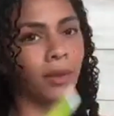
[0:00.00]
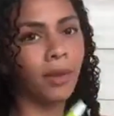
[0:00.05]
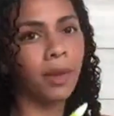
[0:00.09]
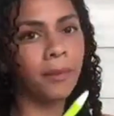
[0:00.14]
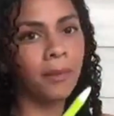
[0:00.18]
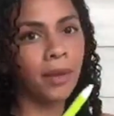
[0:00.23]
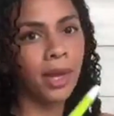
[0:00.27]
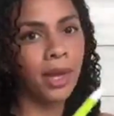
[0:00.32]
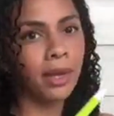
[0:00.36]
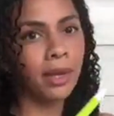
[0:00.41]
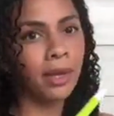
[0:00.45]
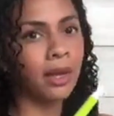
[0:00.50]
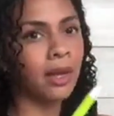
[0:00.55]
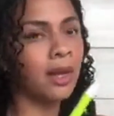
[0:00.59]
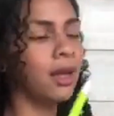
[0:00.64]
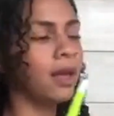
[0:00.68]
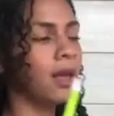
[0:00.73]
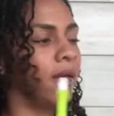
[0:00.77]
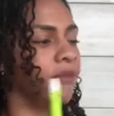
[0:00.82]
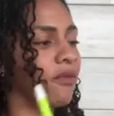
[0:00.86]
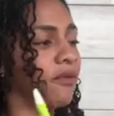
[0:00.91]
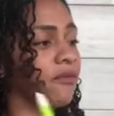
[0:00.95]
A pen,
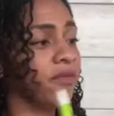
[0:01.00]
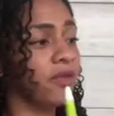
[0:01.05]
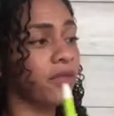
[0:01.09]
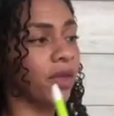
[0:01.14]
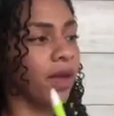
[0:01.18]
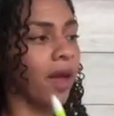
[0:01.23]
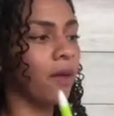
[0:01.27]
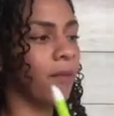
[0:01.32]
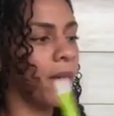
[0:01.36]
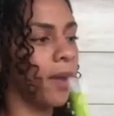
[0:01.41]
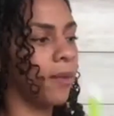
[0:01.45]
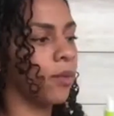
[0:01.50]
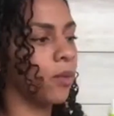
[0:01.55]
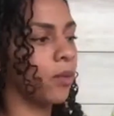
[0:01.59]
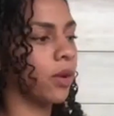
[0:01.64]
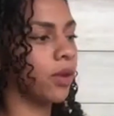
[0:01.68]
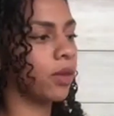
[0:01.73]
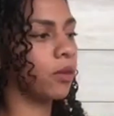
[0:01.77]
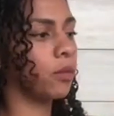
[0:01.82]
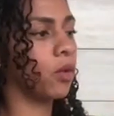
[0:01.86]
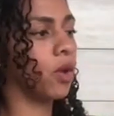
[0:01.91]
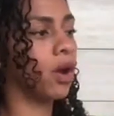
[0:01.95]
if I'm filling out
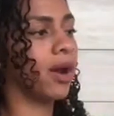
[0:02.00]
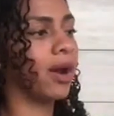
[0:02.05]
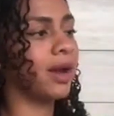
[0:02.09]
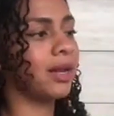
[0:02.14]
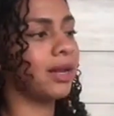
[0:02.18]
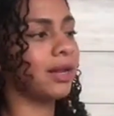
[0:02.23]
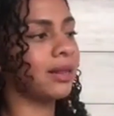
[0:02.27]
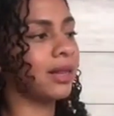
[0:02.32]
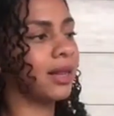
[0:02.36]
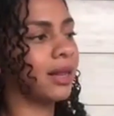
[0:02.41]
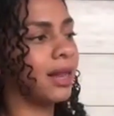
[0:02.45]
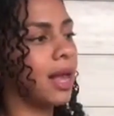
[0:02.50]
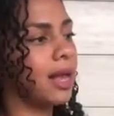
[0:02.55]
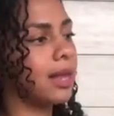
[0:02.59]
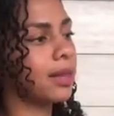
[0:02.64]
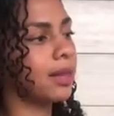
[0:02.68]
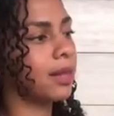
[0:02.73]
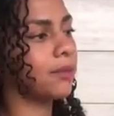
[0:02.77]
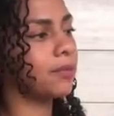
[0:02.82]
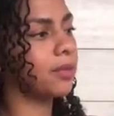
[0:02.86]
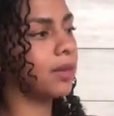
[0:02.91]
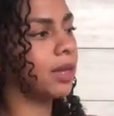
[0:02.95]
paperwork somewhere, I need to
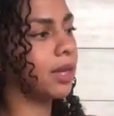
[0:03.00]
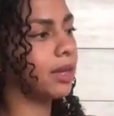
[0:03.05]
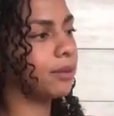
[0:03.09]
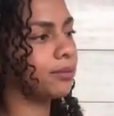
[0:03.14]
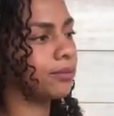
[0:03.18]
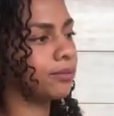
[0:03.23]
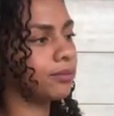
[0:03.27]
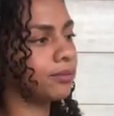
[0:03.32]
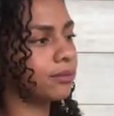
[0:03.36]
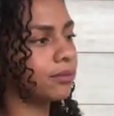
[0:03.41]
sign something.